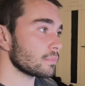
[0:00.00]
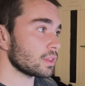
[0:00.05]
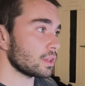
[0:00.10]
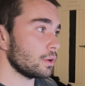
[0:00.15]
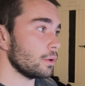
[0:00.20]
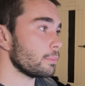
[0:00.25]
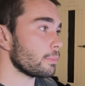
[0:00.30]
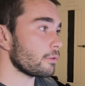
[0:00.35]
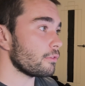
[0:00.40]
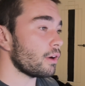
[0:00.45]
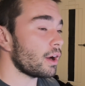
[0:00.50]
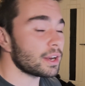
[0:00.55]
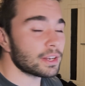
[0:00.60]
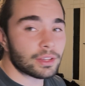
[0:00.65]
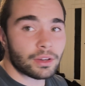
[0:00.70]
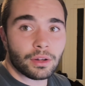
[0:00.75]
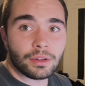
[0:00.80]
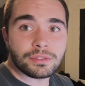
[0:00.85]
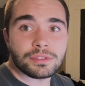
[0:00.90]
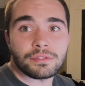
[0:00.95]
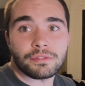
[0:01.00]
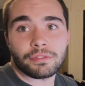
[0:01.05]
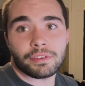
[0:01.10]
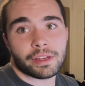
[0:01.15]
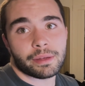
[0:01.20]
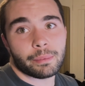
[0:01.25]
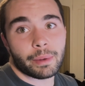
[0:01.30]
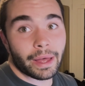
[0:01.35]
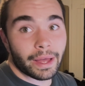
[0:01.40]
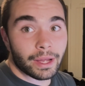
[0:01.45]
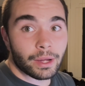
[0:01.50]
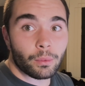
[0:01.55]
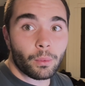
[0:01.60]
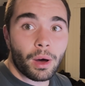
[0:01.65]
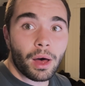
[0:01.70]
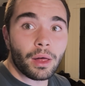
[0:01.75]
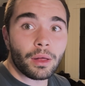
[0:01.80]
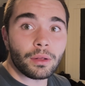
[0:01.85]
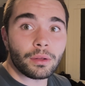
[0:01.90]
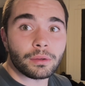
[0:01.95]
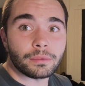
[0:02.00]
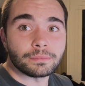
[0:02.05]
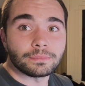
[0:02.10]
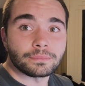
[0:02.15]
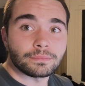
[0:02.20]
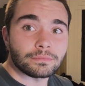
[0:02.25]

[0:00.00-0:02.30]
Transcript: and providing constant feedback while